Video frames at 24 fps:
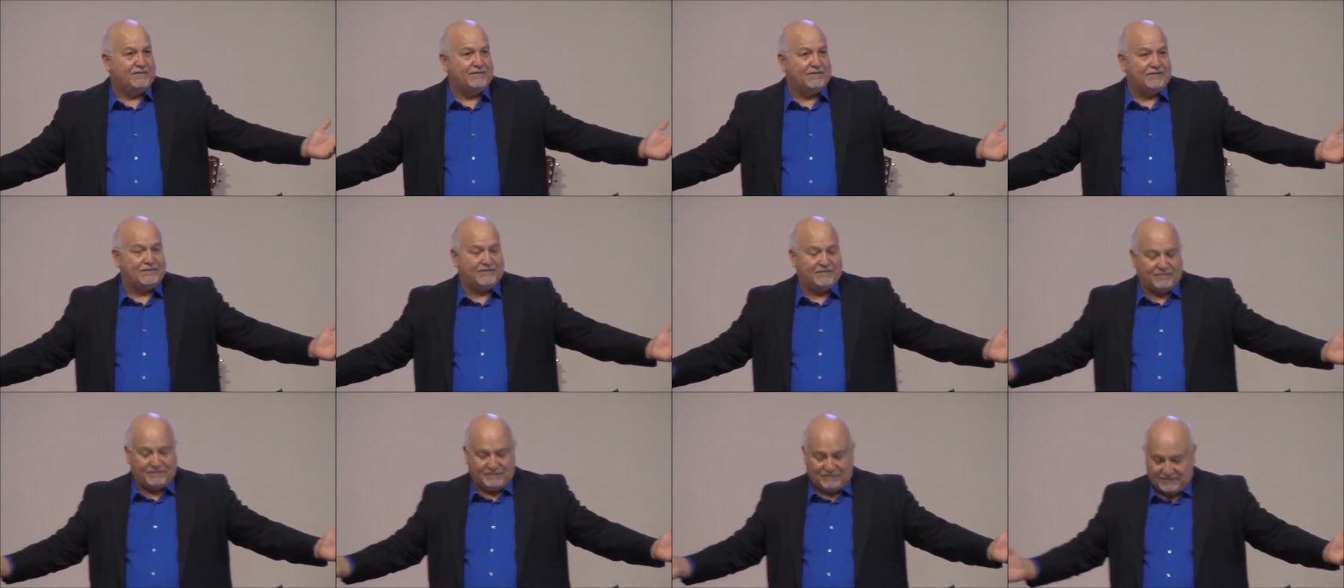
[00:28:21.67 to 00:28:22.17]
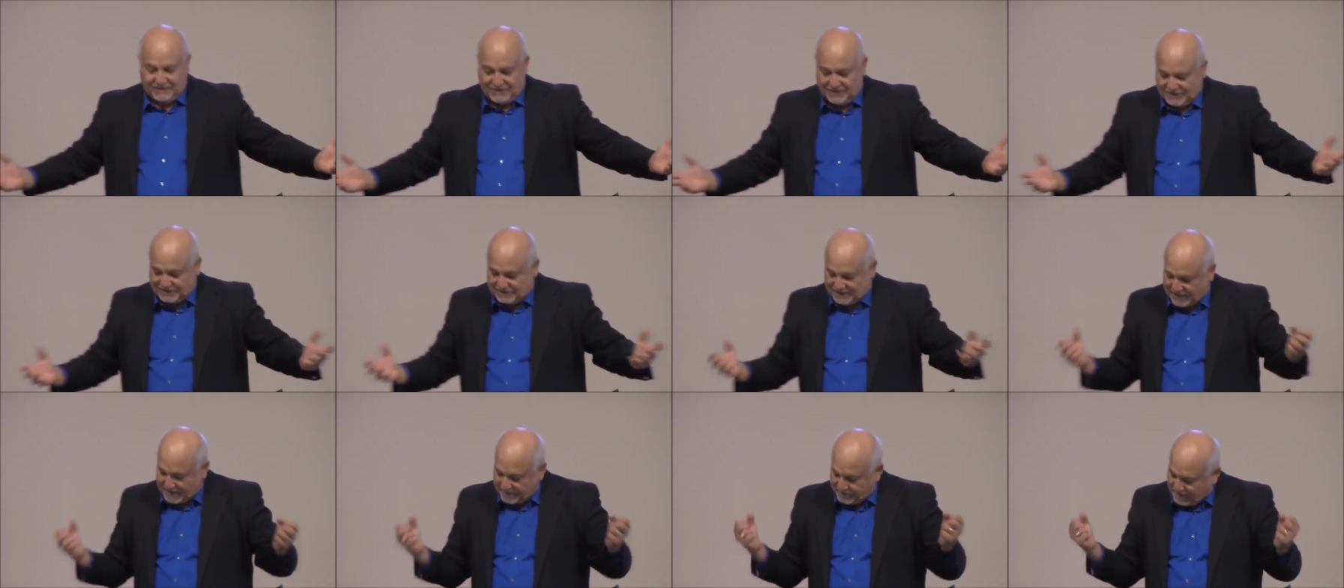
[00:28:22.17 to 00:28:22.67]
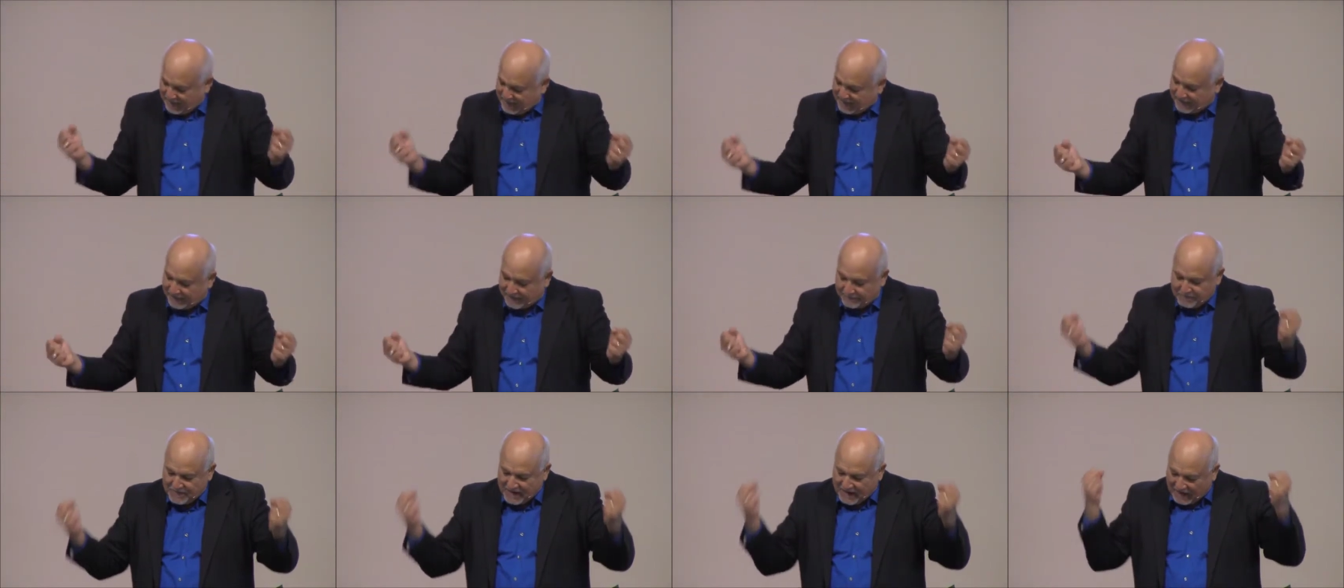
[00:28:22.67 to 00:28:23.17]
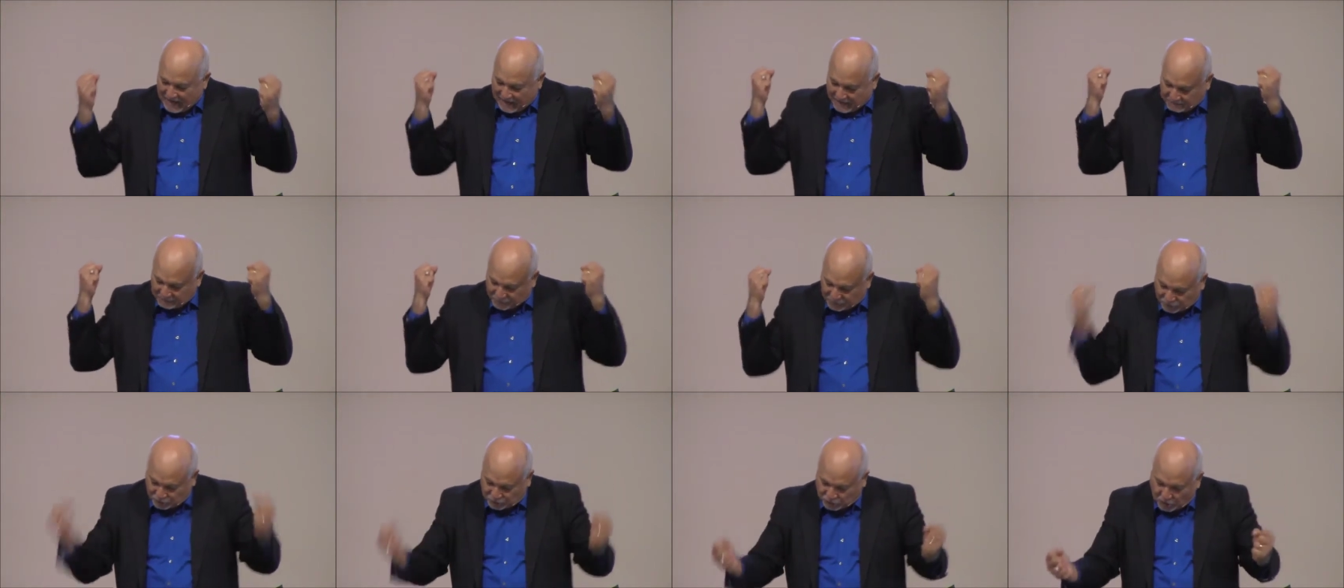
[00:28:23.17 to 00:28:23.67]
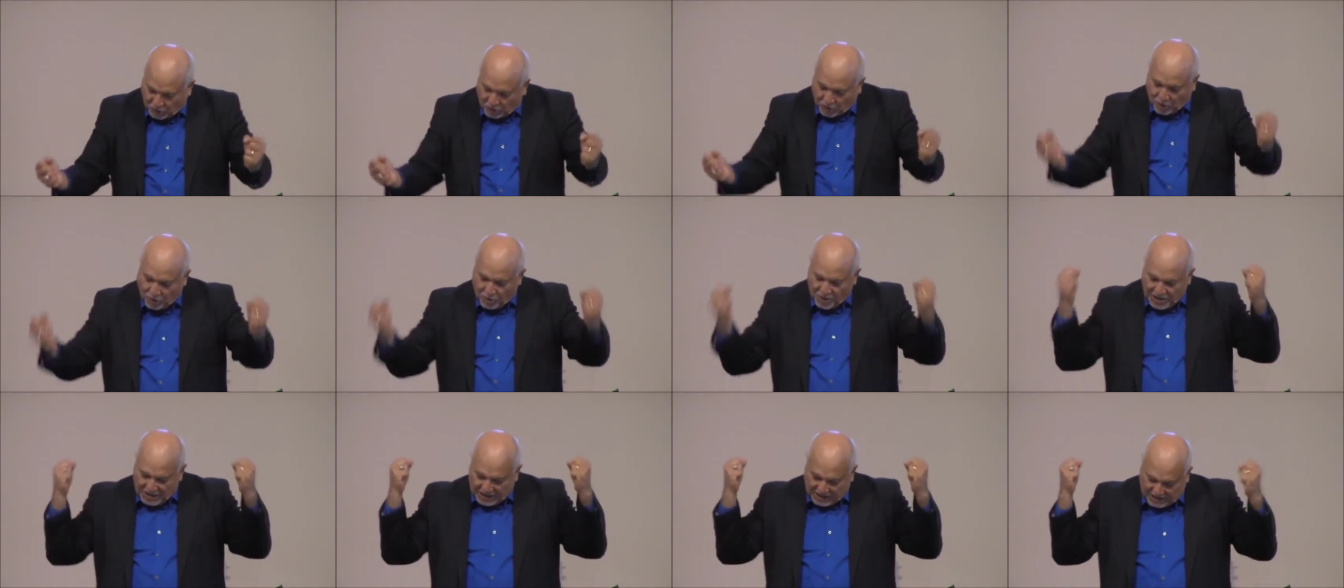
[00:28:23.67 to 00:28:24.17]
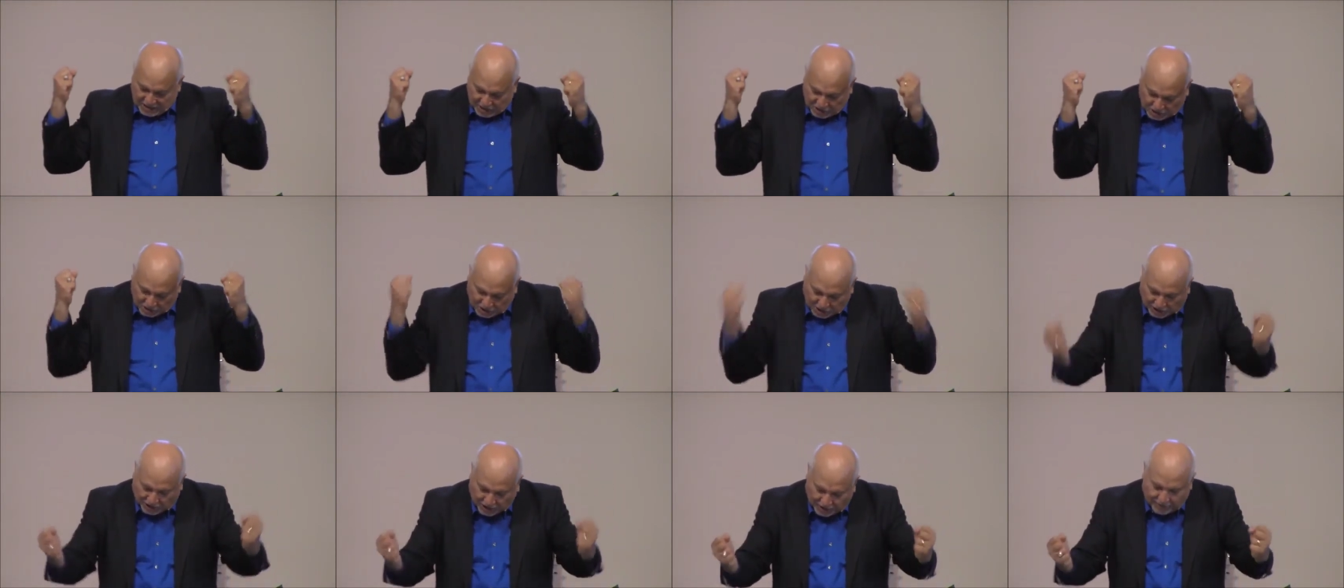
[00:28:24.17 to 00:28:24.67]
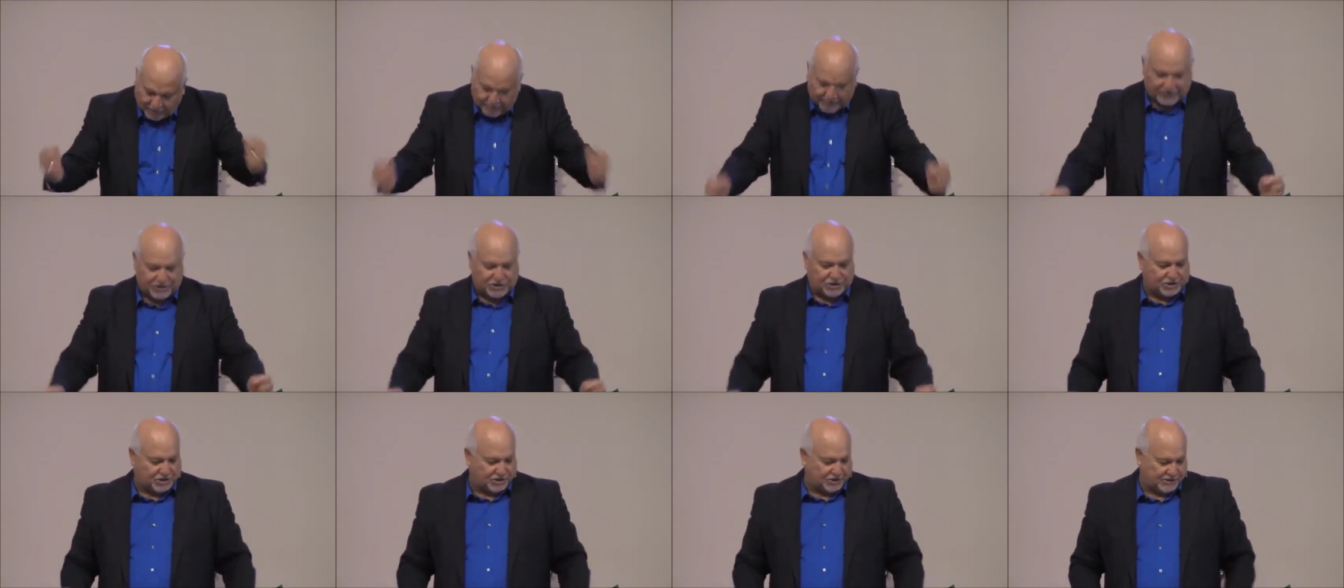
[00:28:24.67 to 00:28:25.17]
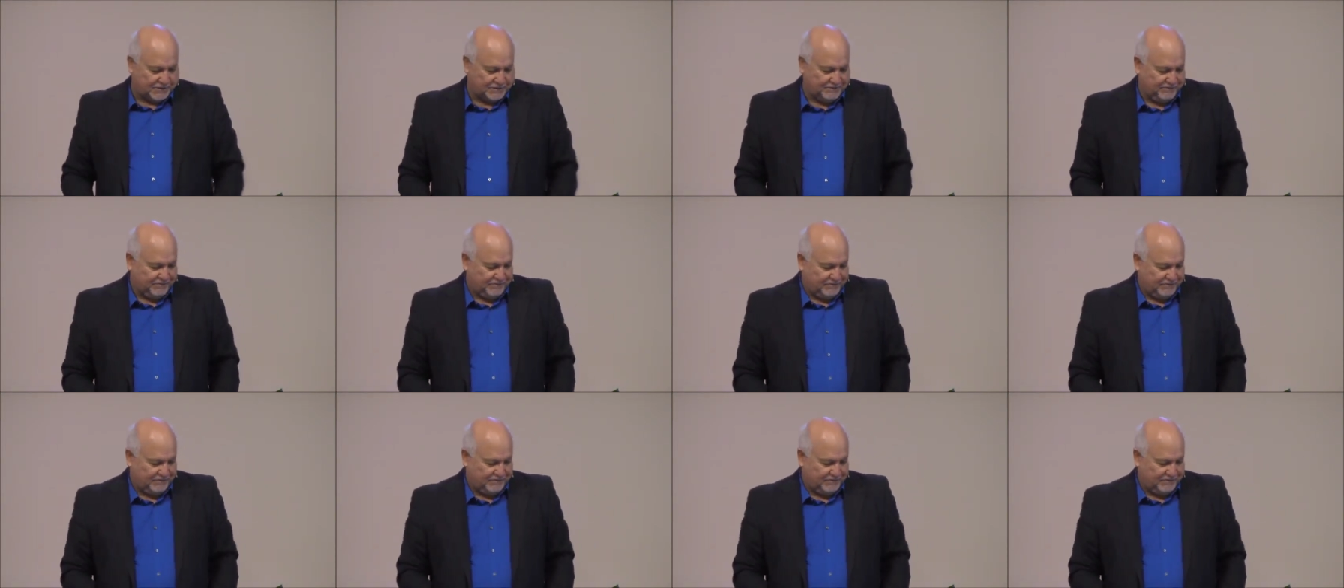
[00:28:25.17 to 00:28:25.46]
And you say, Man, I'm so encouraged.